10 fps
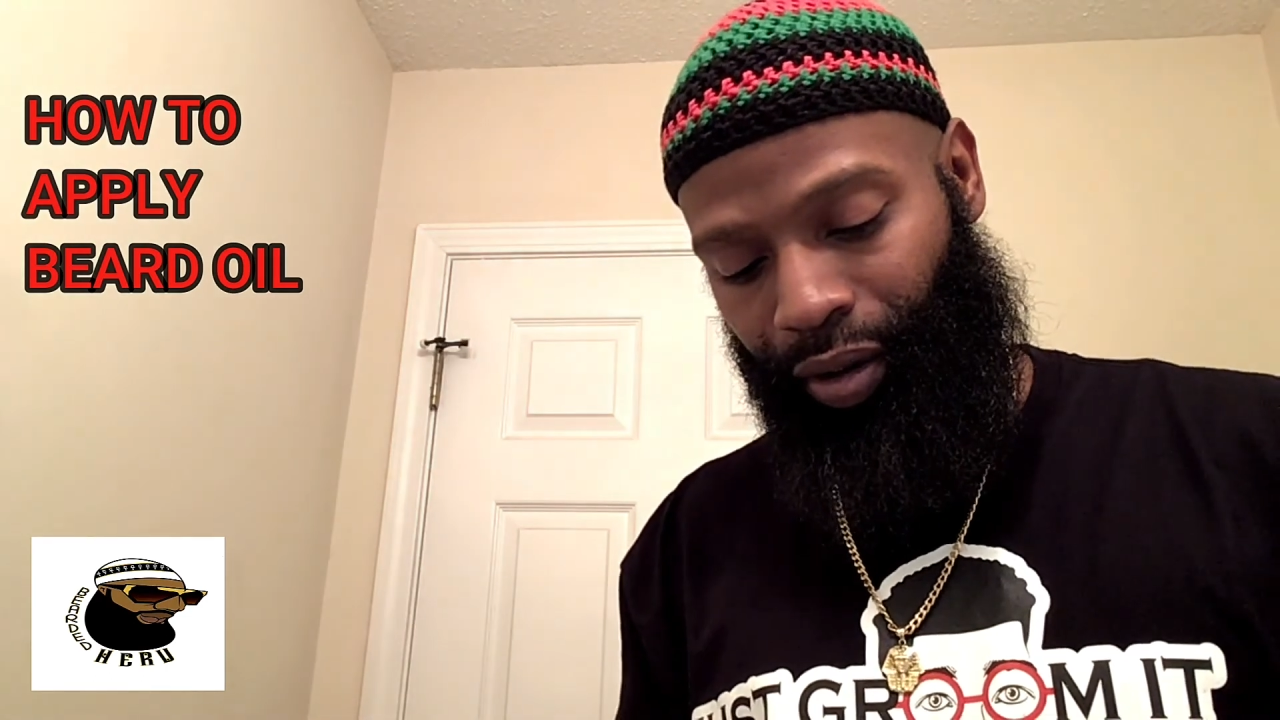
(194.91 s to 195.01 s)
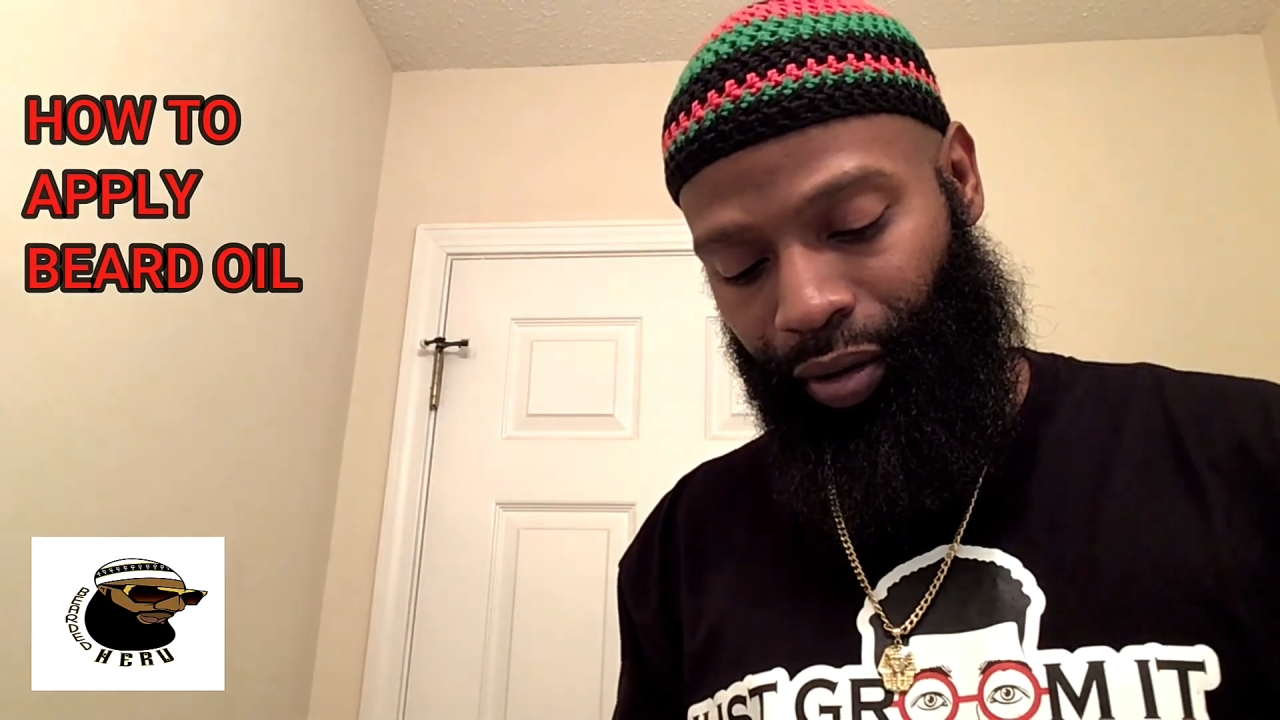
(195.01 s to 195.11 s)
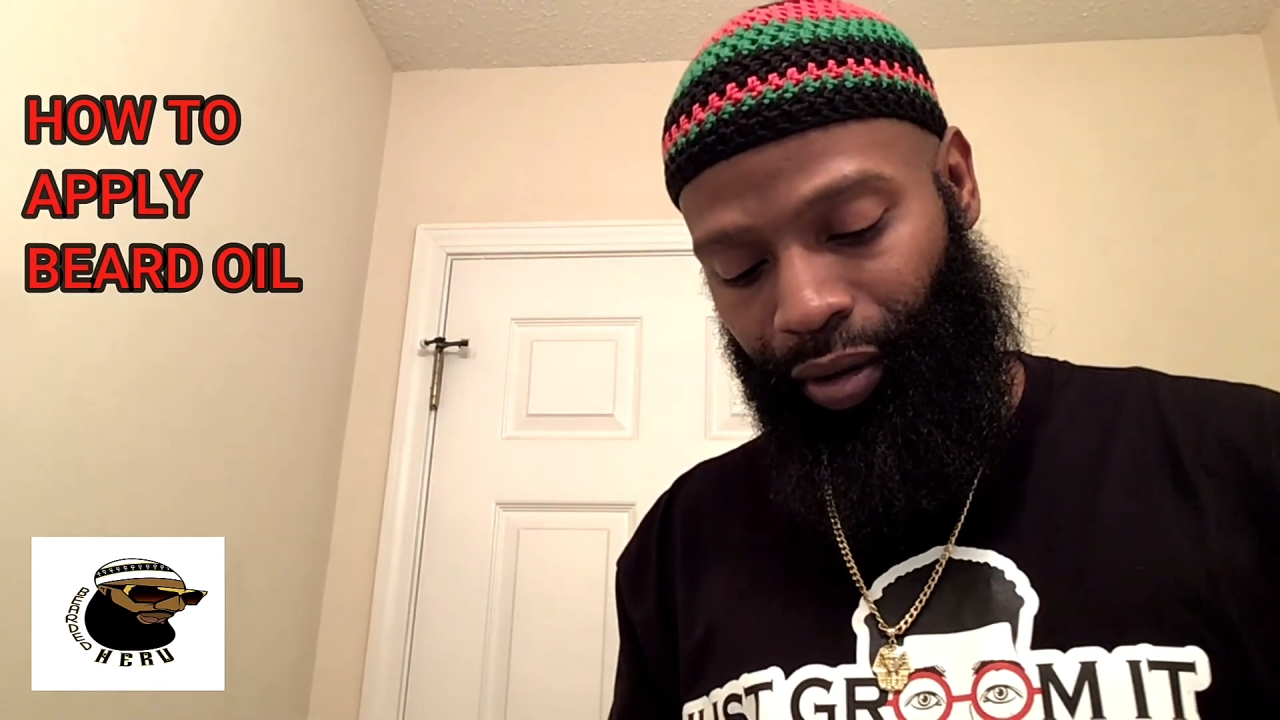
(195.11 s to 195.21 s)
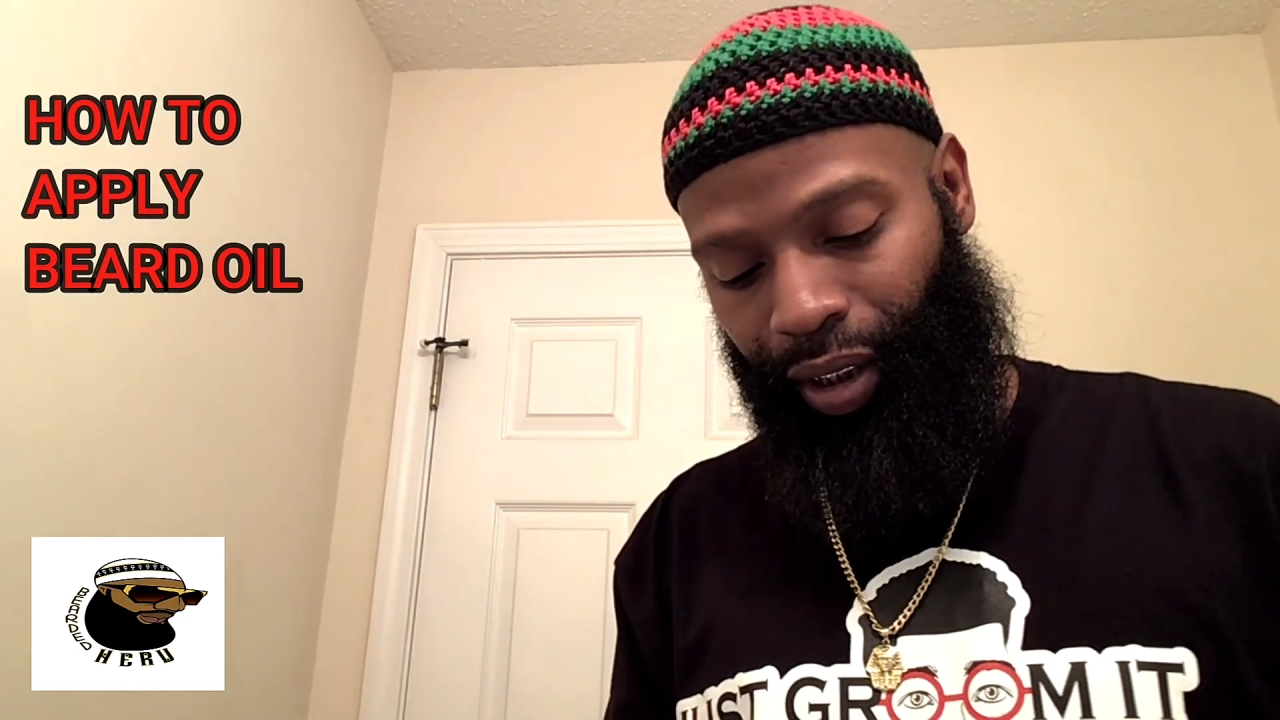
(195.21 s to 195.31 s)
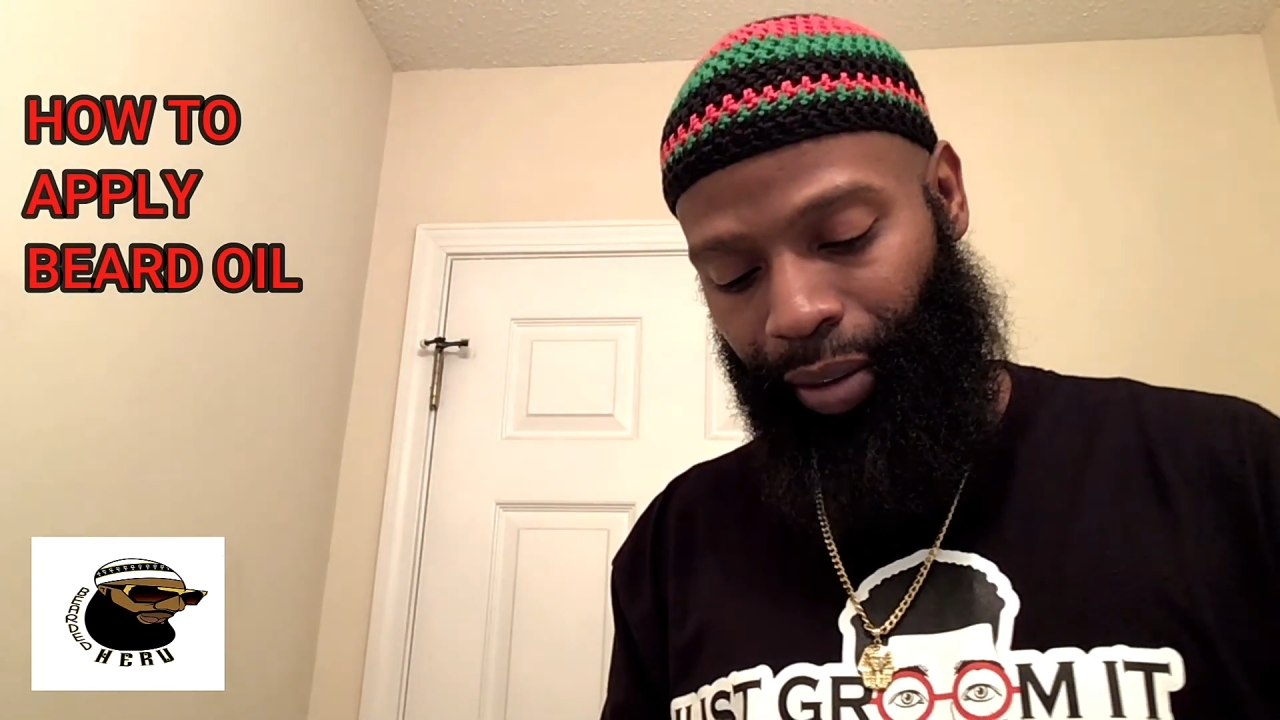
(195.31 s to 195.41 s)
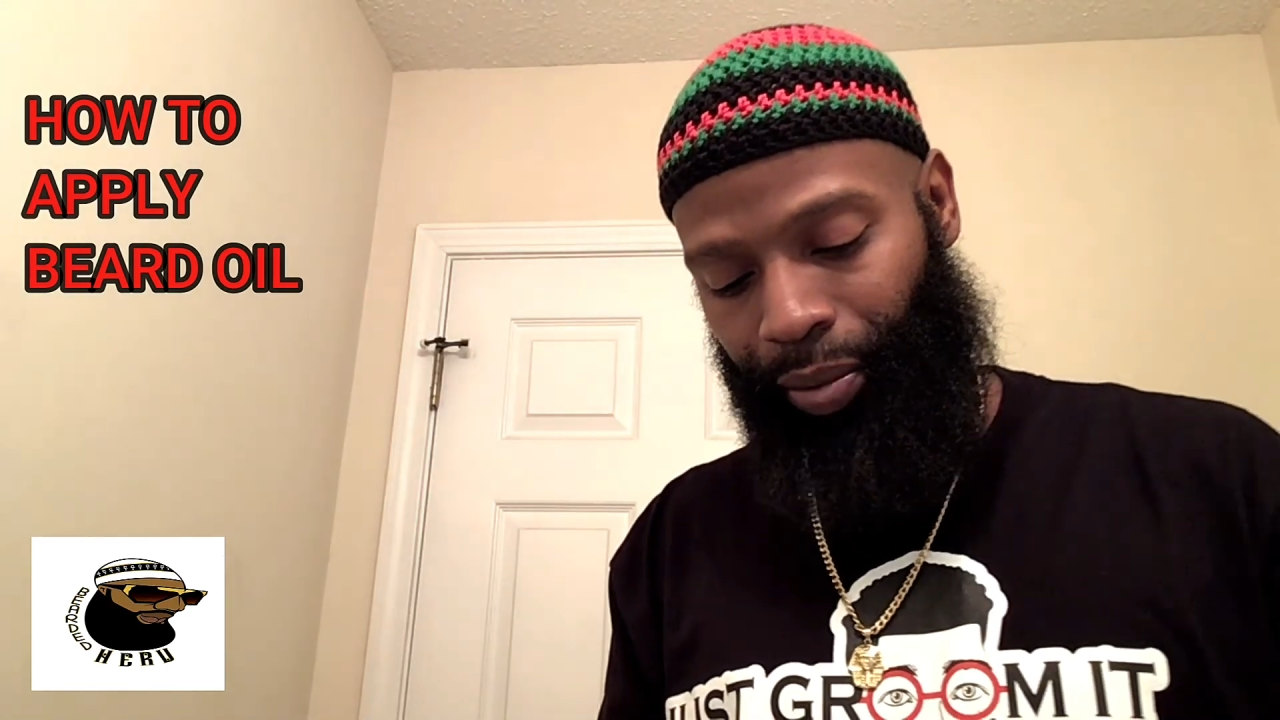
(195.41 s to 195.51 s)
on the top